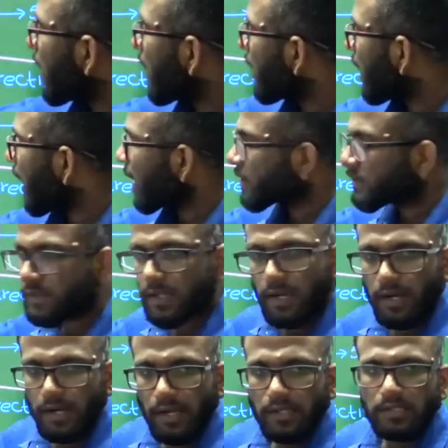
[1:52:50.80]

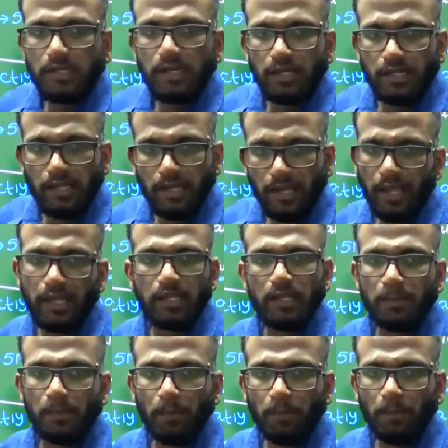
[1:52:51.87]
acceleration directly
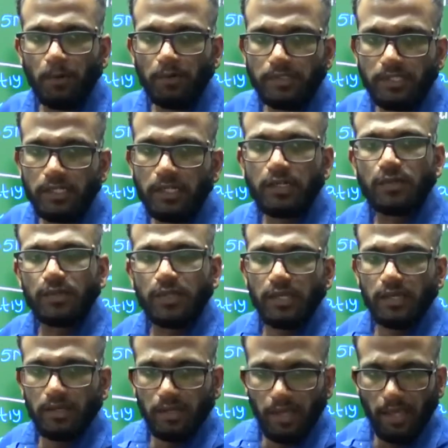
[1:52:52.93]
proportional to
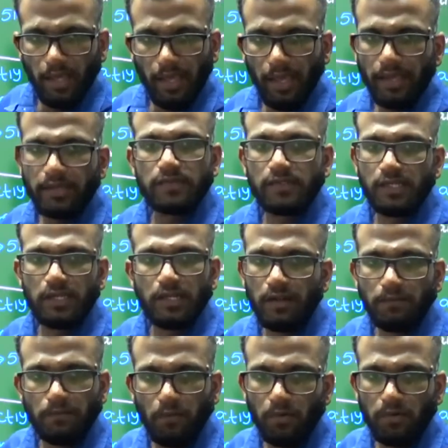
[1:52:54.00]
the external
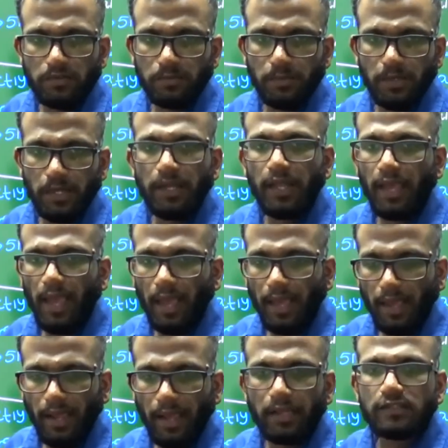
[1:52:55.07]
force mean,
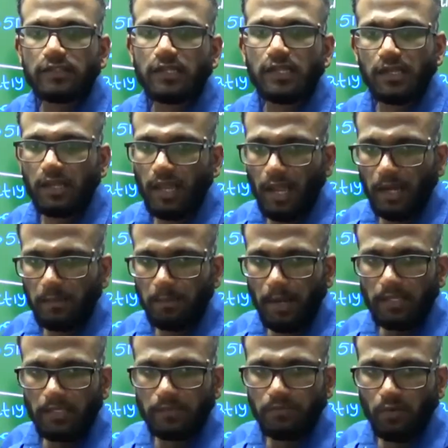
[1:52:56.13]
external
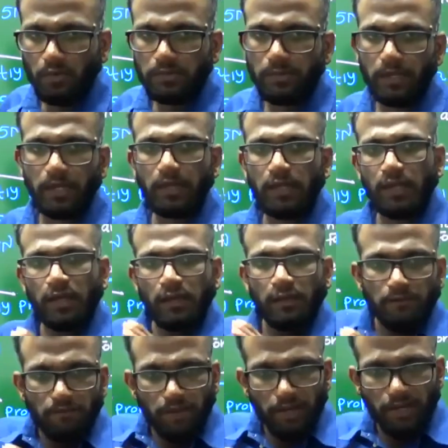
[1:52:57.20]
unbalanced force mean,
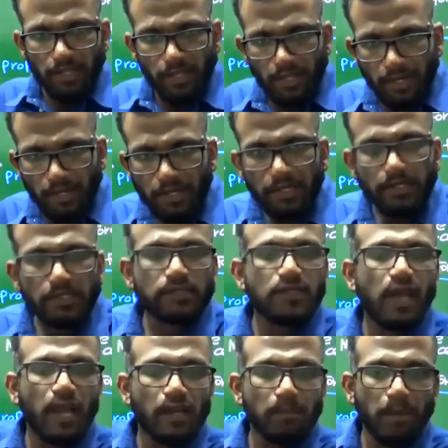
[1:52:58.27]
when increase
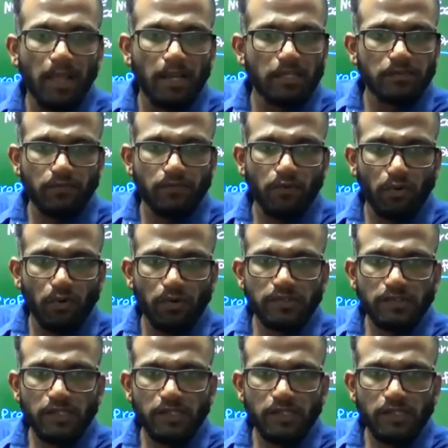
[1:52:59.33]
the unbalanced force,